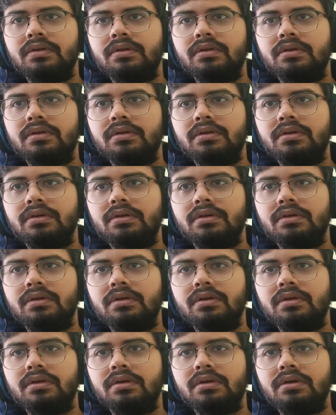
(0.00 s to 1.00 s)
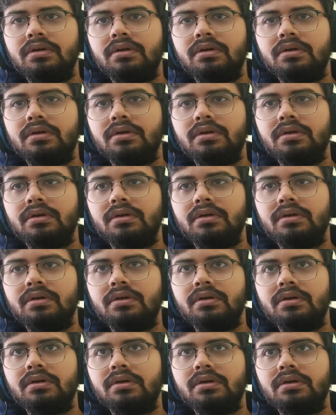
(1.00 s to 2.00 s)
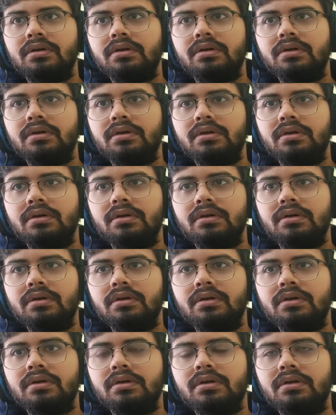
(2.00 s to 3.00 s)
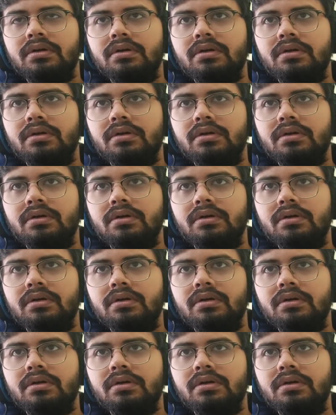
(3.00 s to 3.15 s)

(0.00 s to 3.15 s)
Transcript: [no speech]